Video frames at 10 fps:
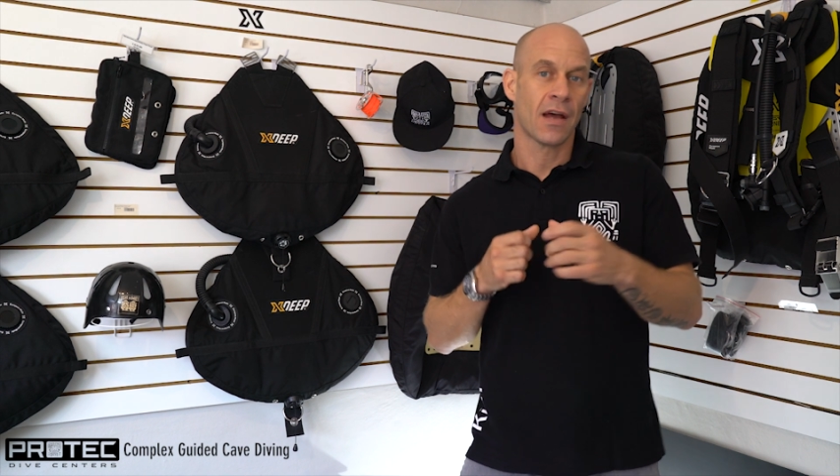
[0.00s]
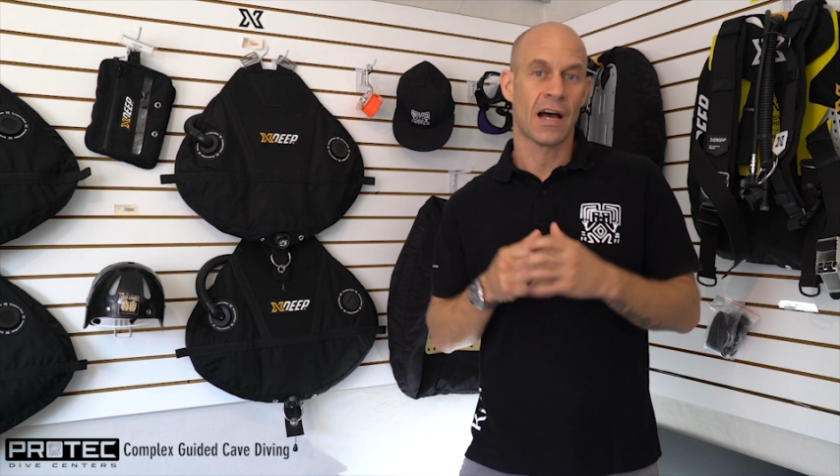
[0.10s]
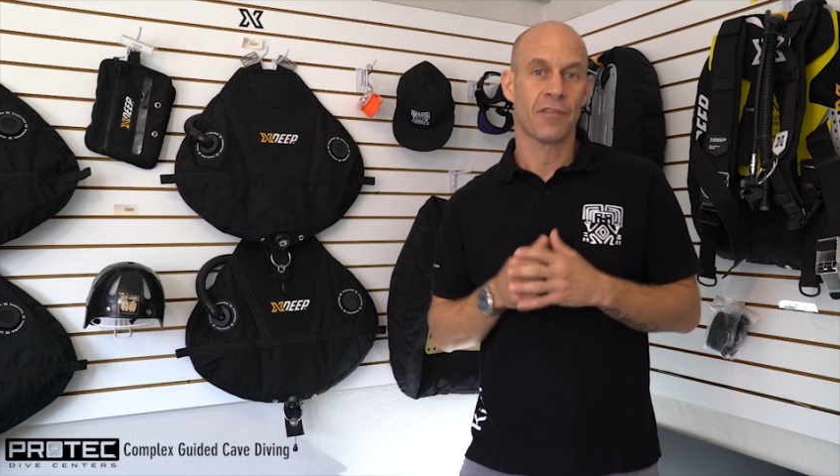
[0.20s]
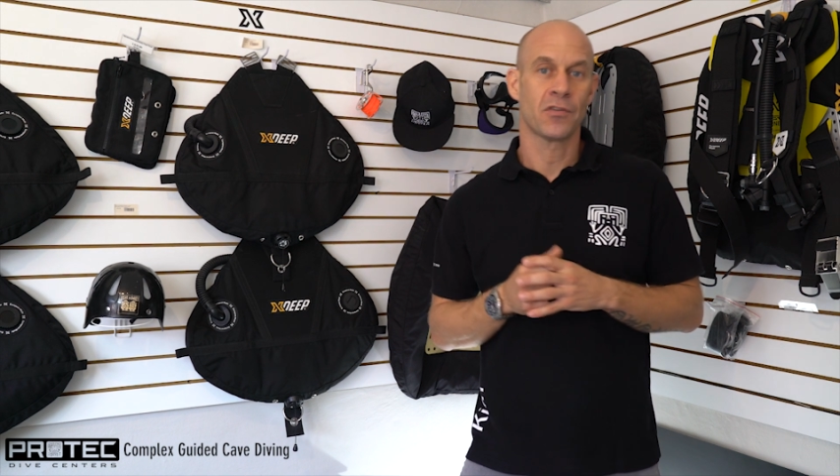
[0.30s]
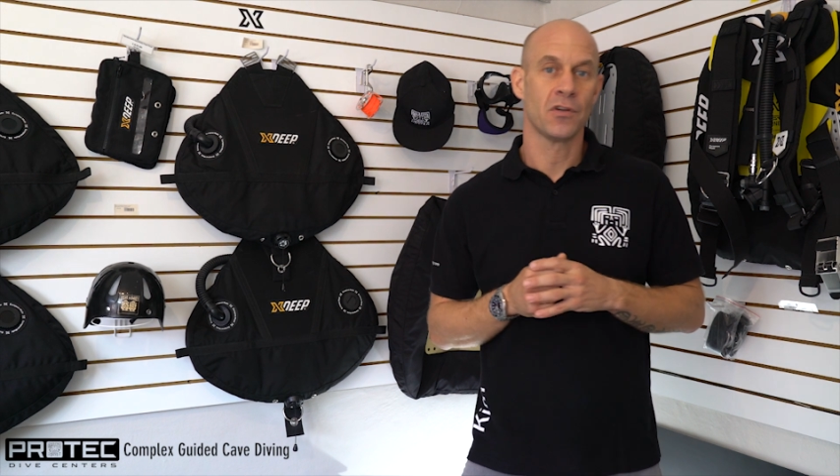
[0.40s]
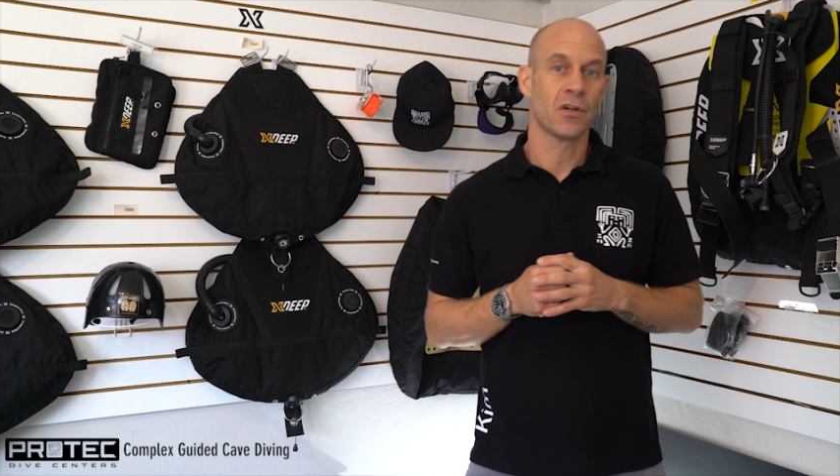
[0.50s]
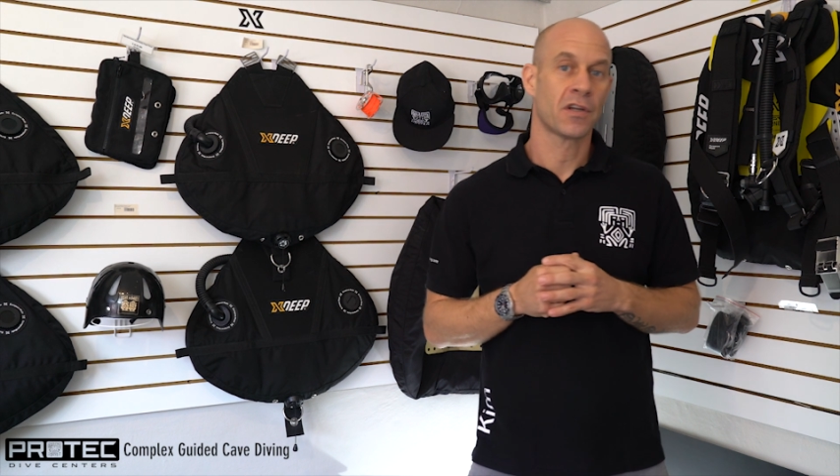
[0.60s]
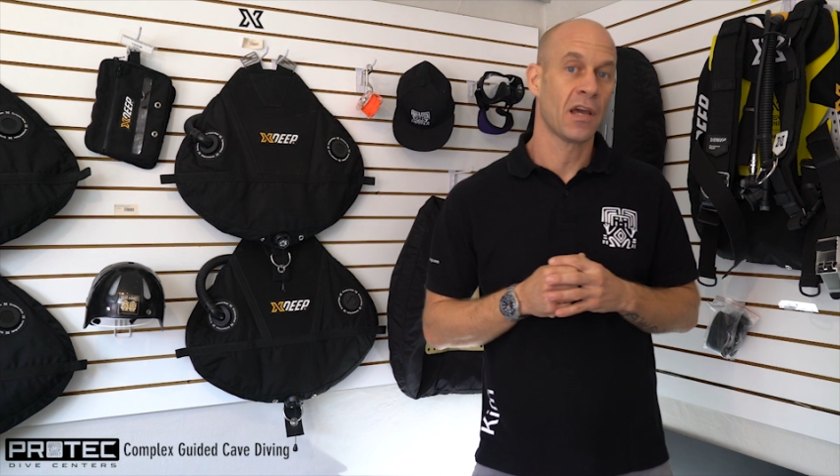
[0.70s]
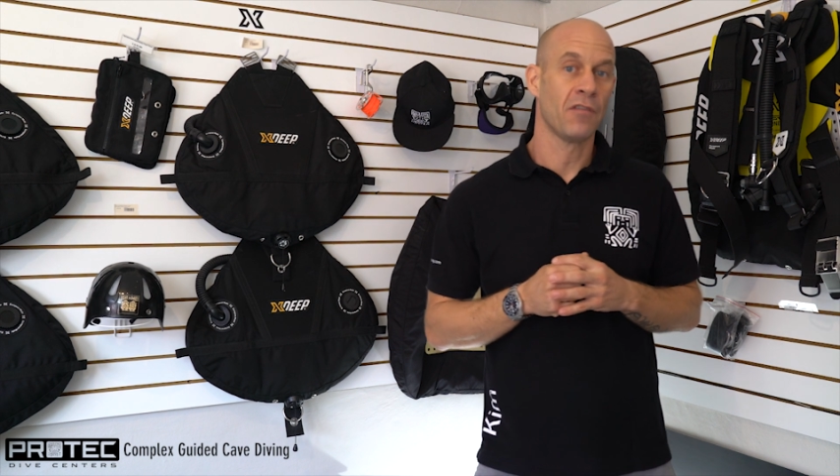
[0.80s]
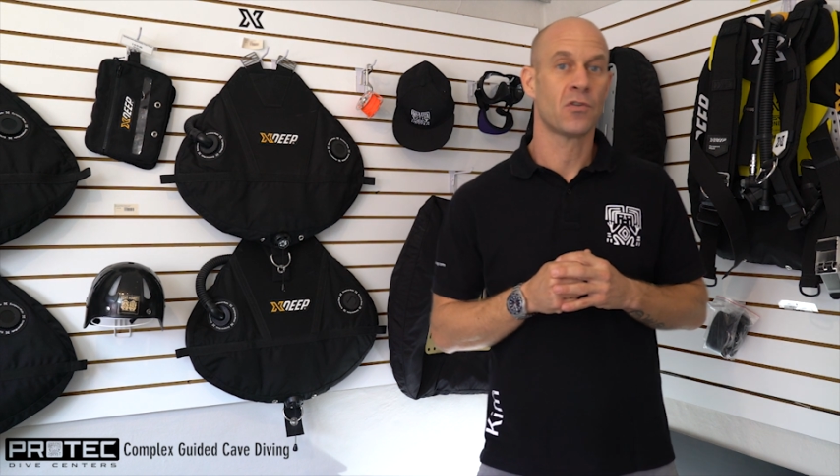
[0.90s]
after your
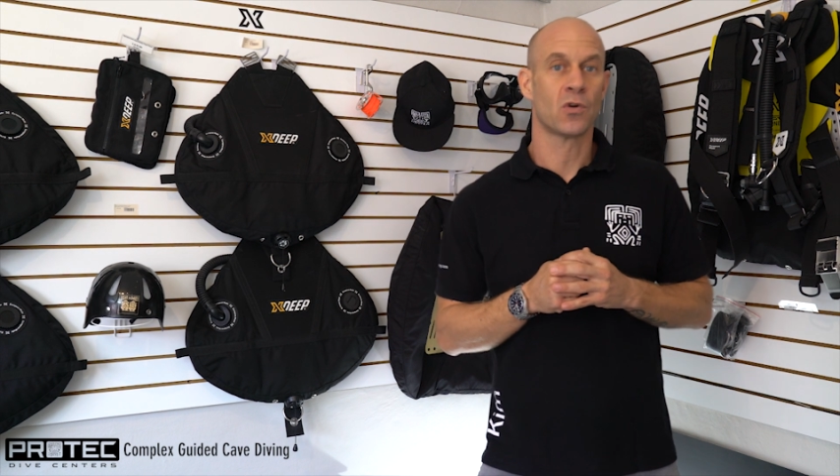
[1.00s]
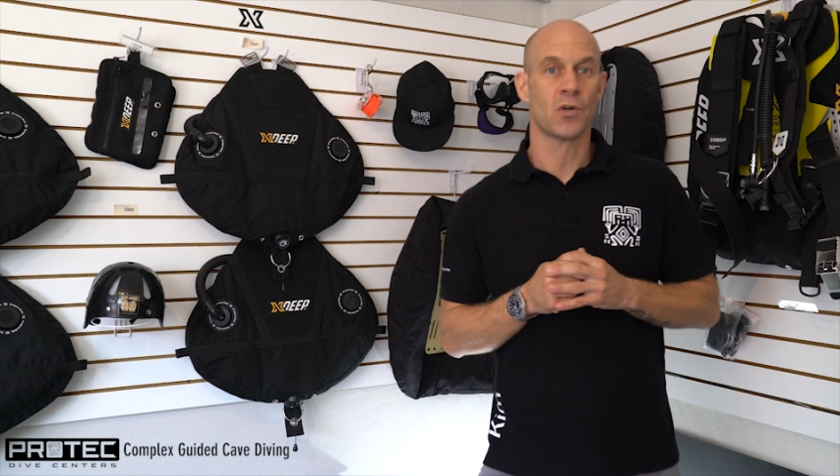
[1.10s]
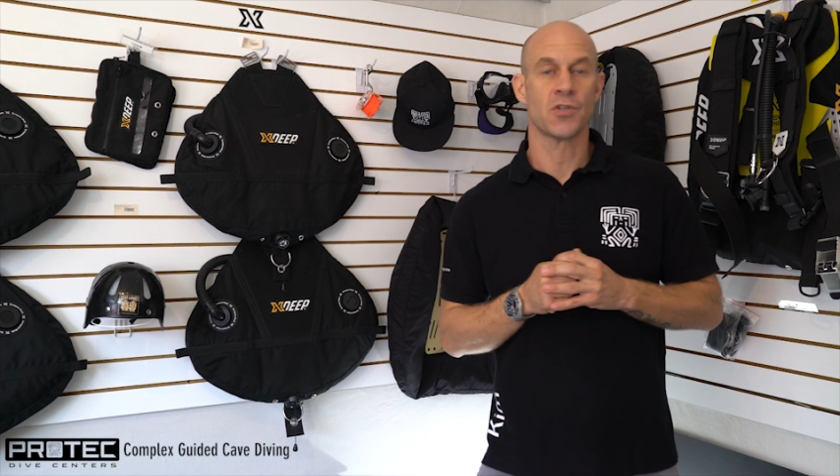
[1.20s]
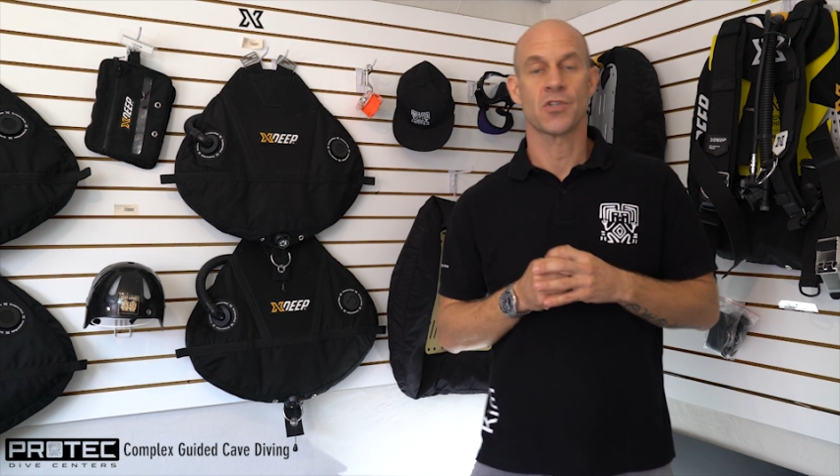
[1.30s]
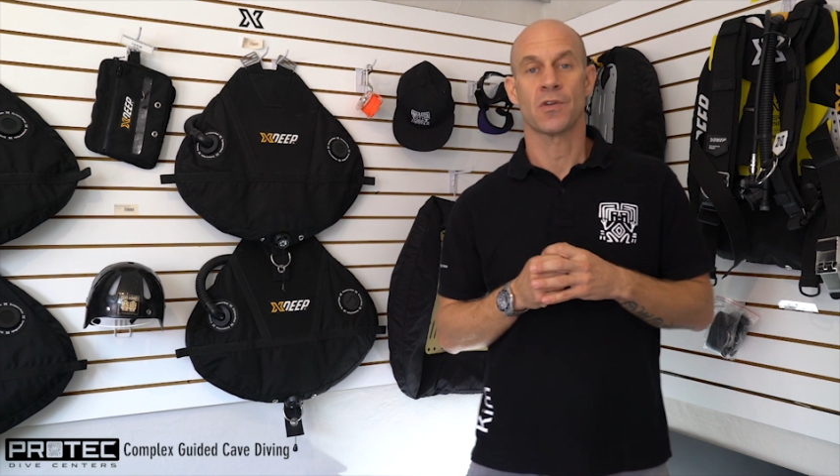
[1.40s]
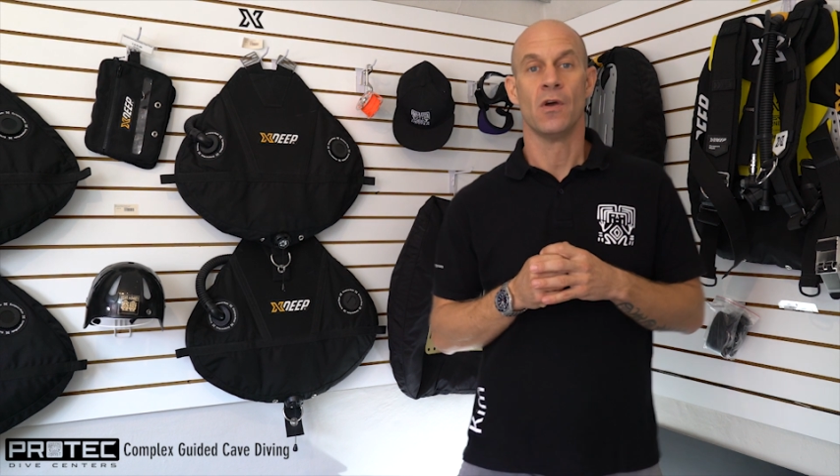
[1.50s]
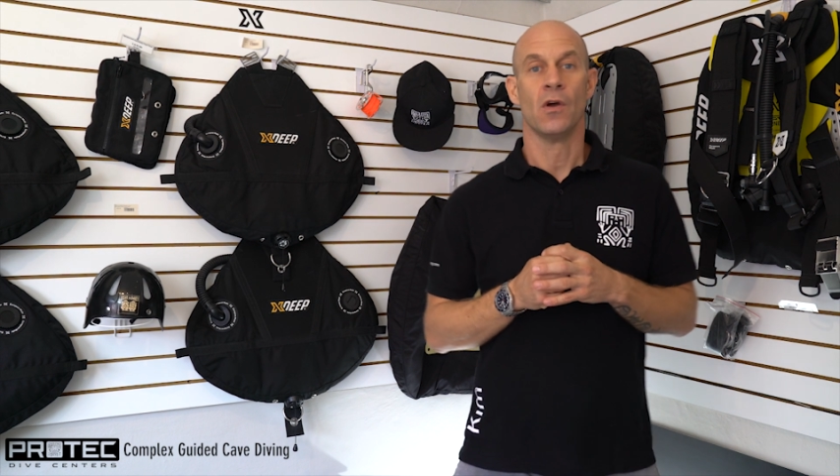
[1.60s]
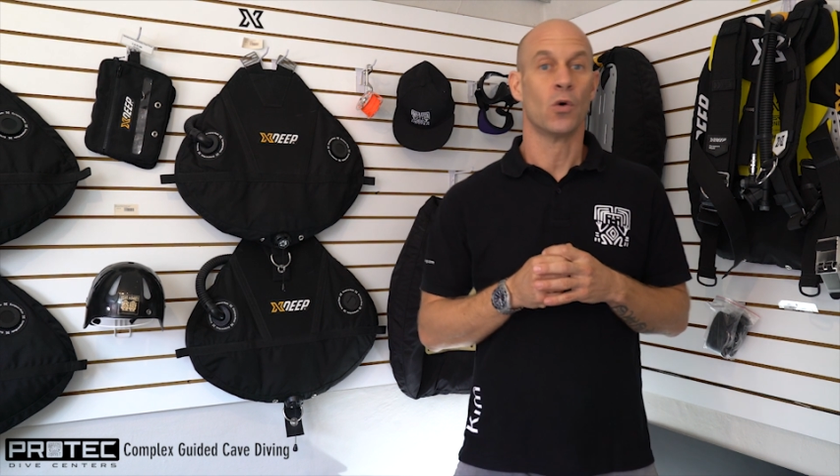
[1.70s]
cave course